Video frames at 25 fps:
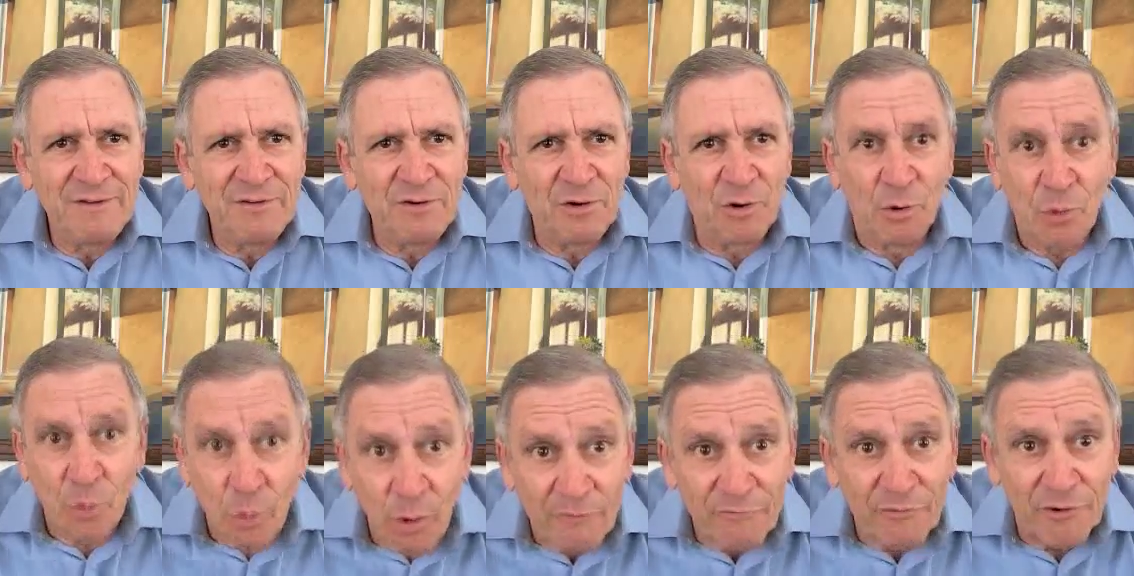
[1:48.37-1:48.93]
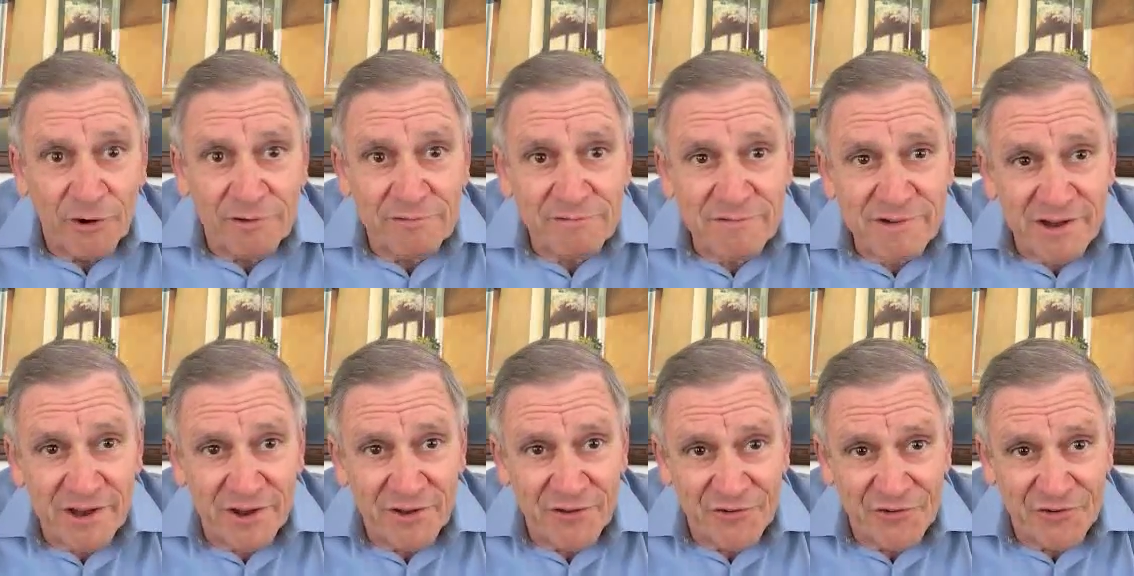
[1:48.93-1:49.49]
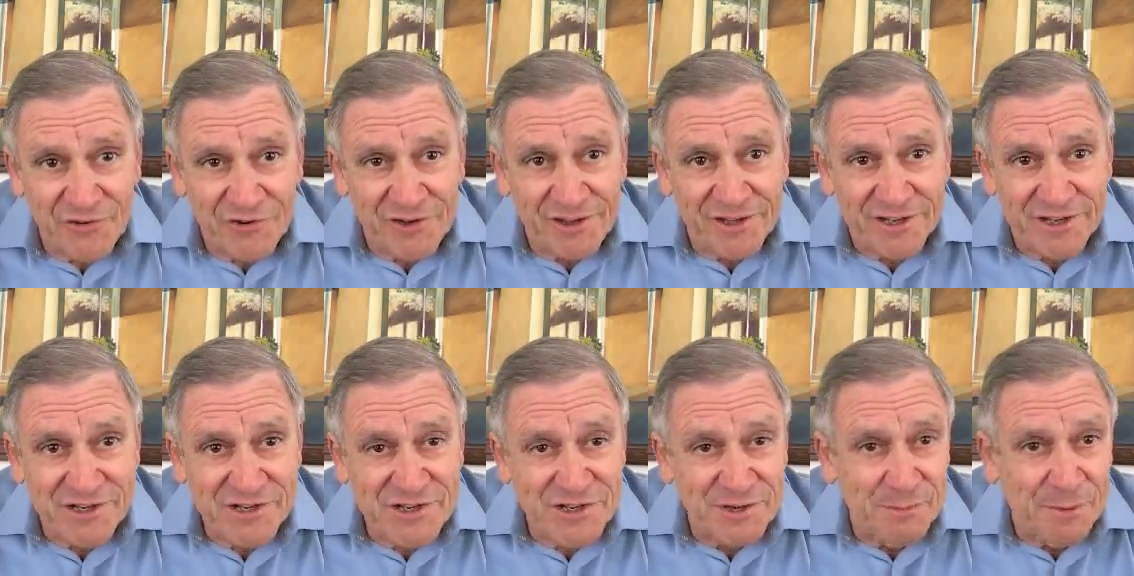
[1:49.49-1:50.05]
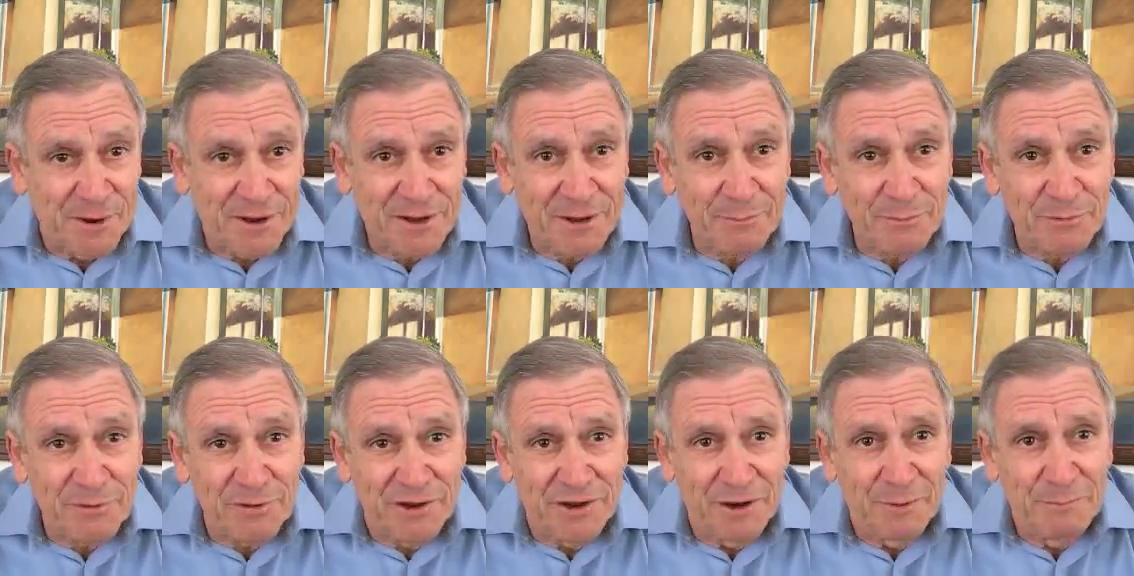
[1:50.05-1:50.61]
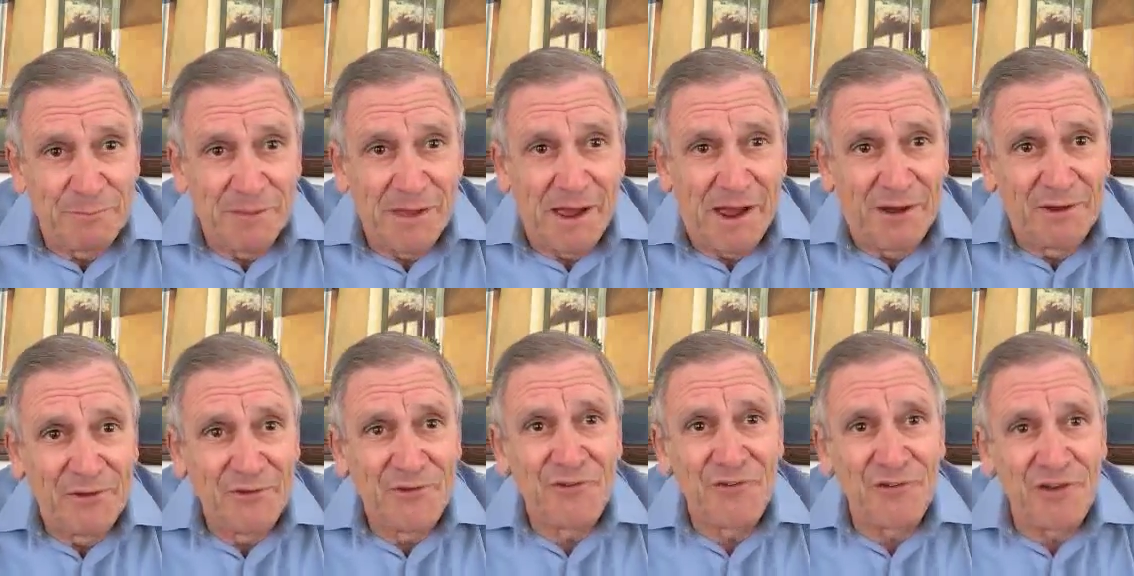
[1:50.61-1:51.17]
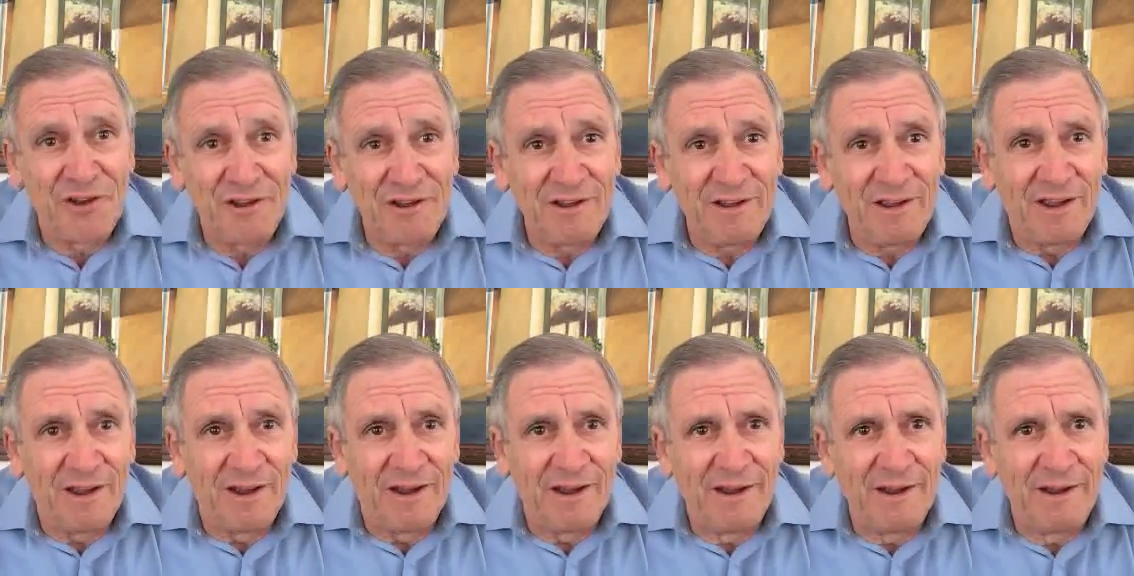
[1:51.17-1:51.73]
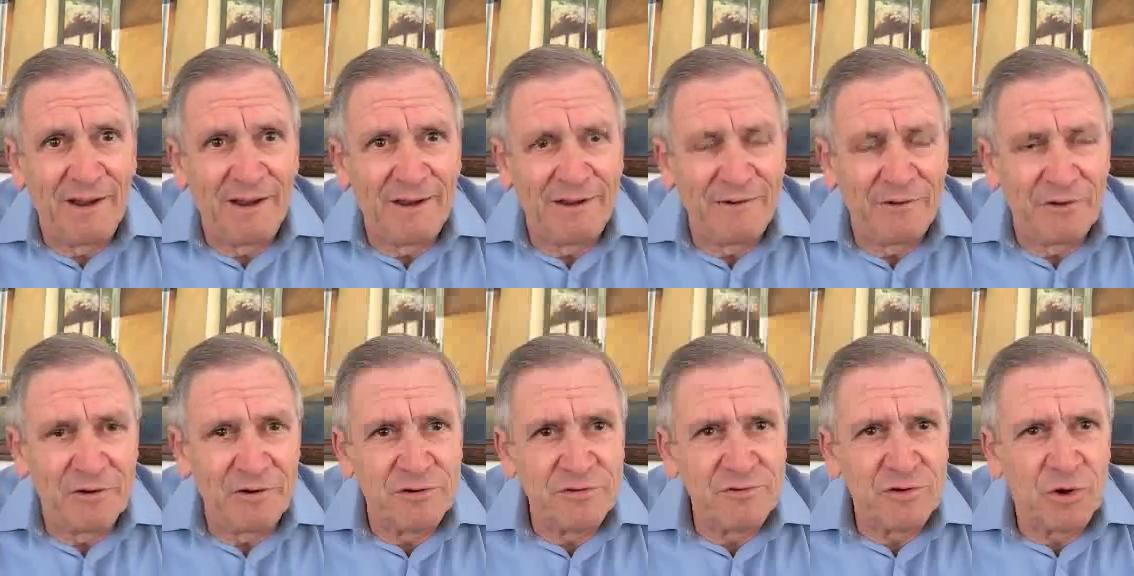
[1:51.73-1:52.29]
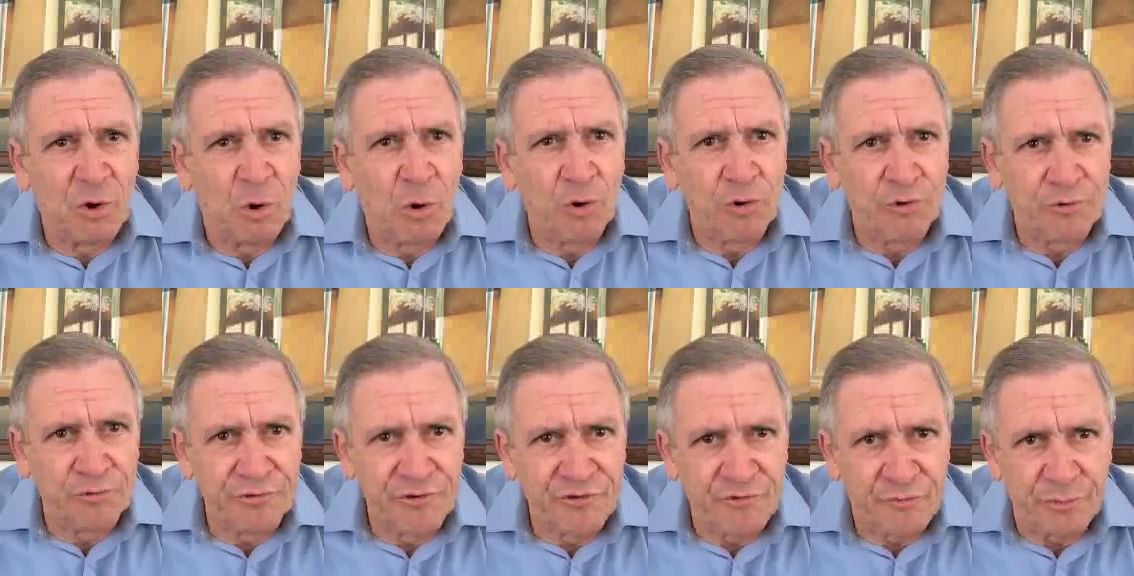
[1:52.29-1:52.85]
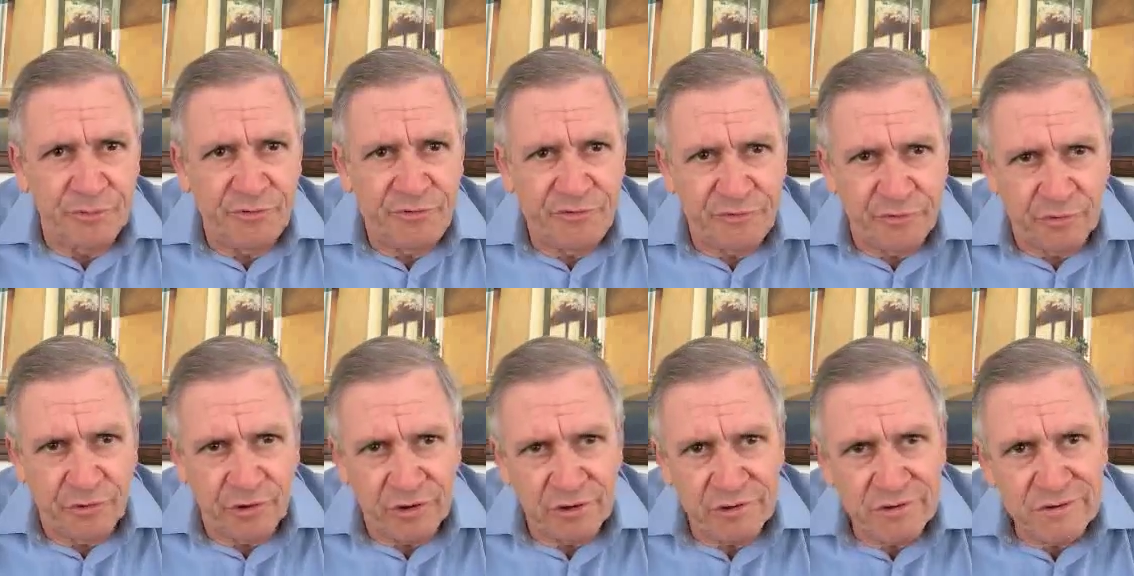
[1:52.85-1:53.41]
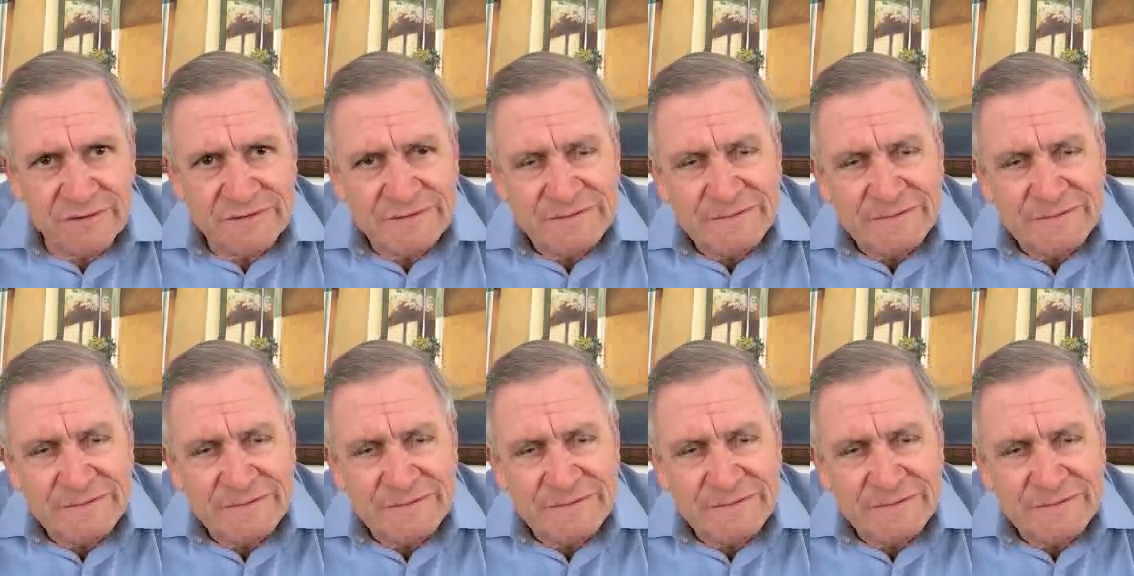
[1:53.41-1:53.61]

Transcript: or whoever yells at the kids to make them clean up the house, and order is restored.